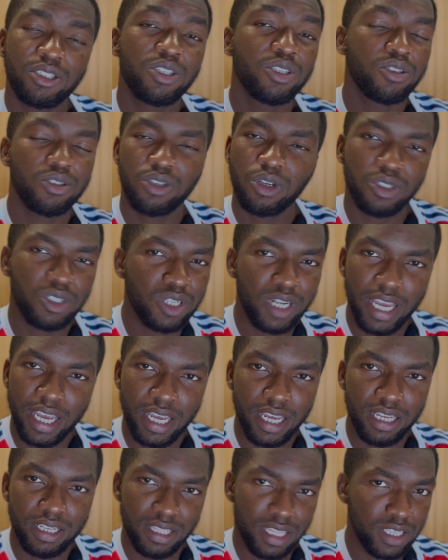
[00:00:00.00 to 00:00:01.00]
So
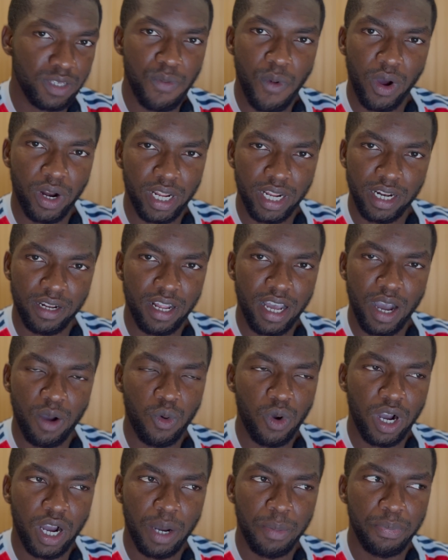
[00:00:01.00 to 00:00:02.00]
today, this morning, I
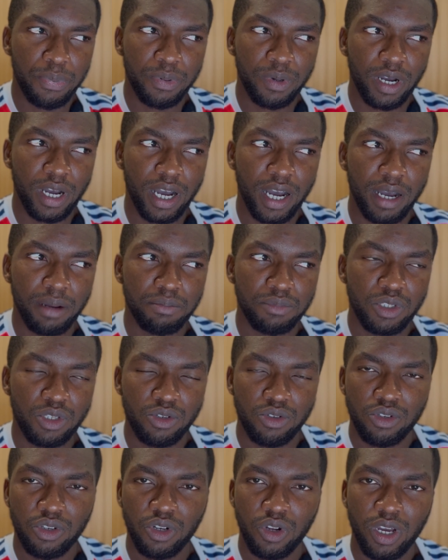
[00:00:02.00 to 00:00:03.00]
woke up
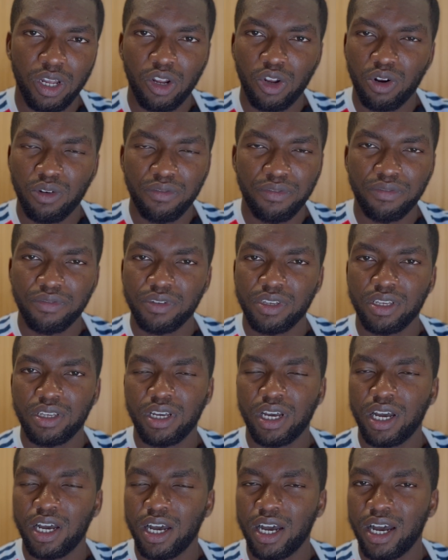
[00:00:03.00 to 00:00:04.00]
to a lot of
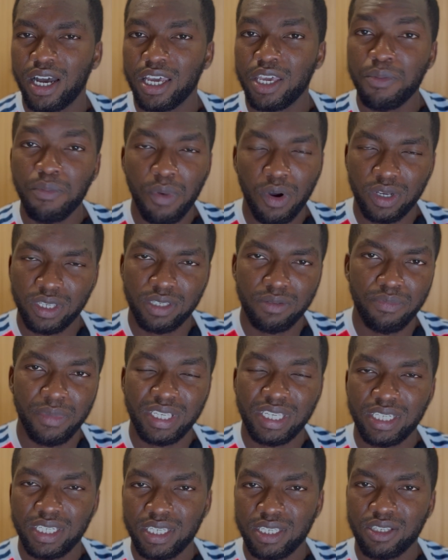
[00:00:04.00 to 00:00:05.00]
inbox
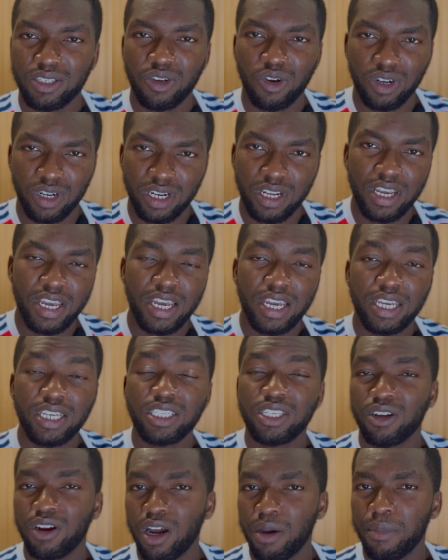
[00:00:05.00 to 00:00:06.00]
messages on
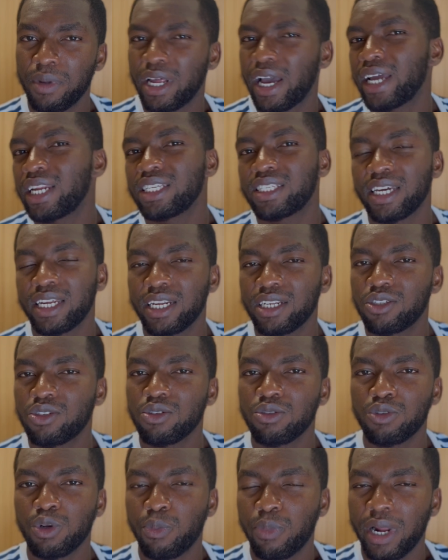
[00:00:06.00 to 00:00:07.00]
Instagram, and I decided
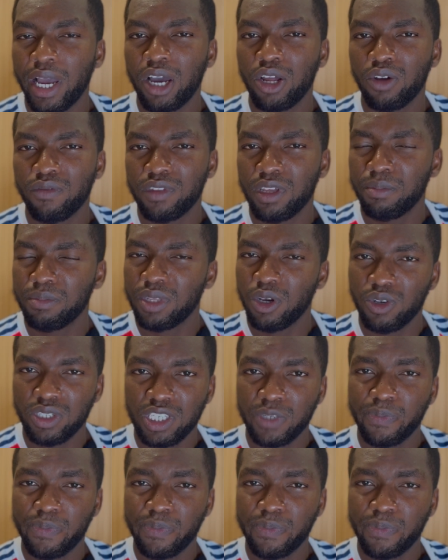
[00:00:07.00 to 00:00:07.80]
to reply all of them. There was this